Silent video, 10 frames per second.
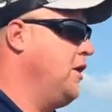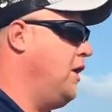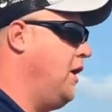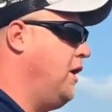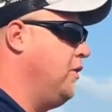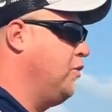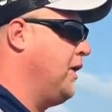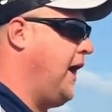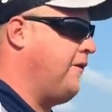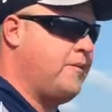
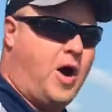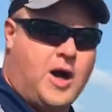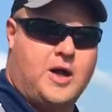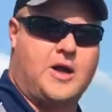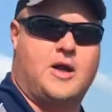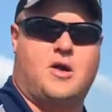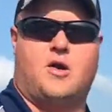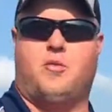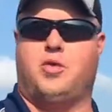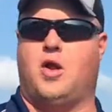We have them highlighted in
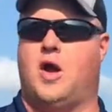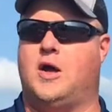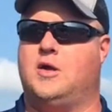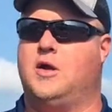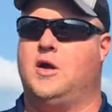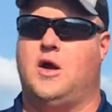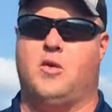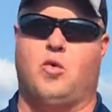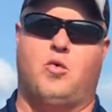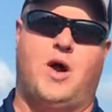our plot,
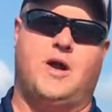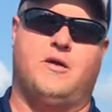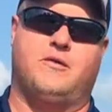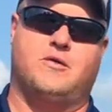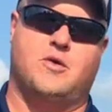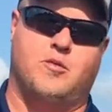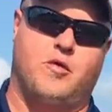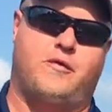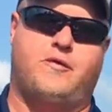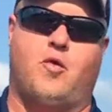and we're ready to
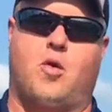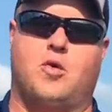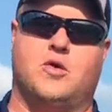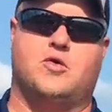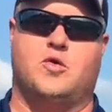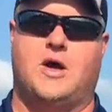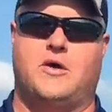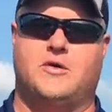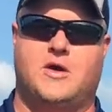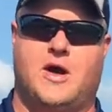move forward in
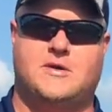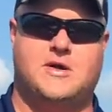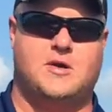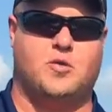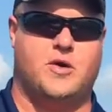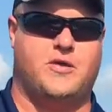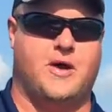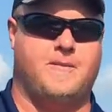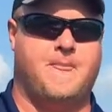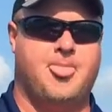2019 with
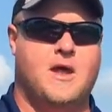them.